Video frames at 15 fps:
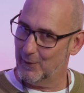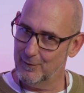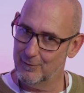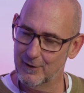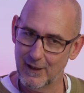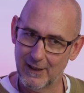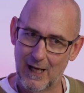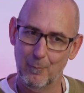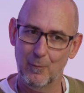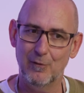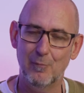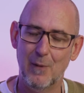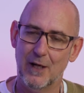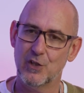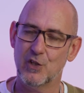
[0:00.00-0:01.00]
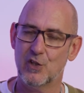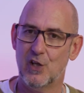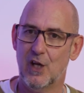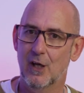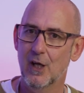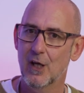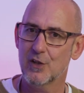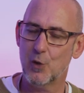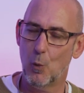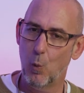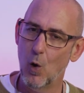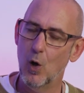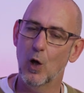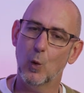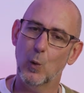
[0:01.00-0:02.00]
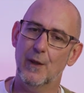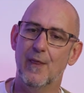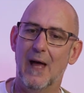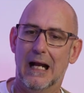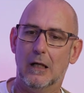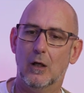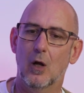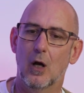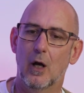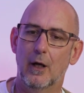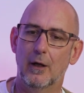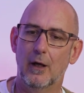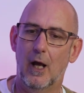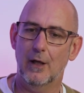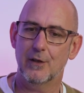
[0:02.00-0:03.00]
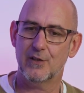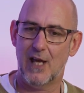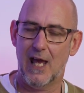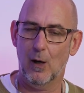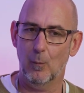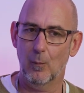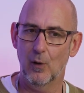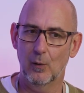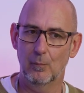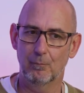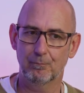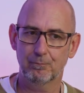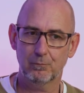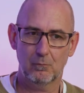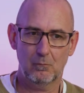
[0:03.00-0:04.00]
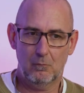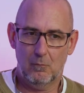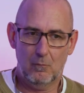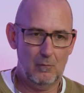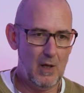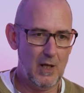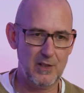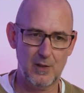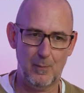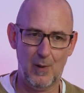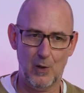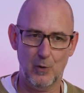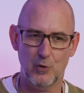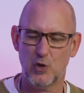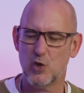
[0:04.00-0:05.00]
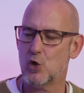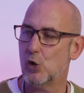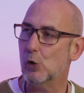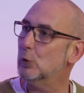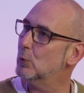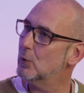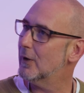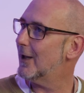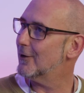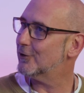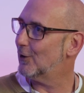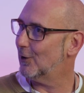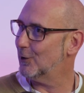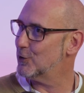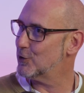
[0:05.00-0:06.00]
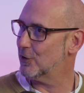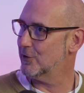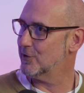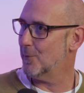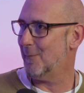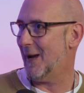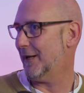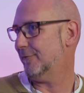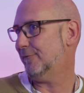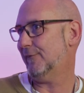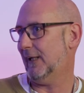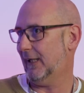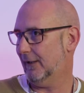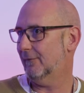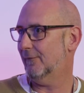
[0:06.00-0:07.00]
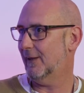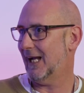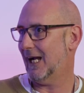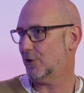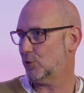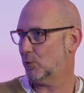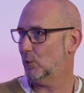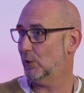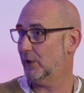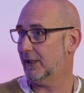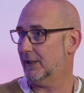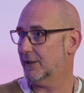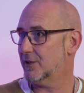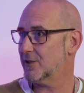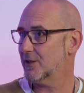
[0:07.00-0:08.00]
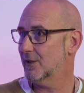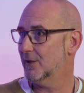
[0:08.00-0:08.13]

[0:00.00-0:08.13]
we've managed to work with that client and to help them, I suppose, tune their solution to better fit the actual needs.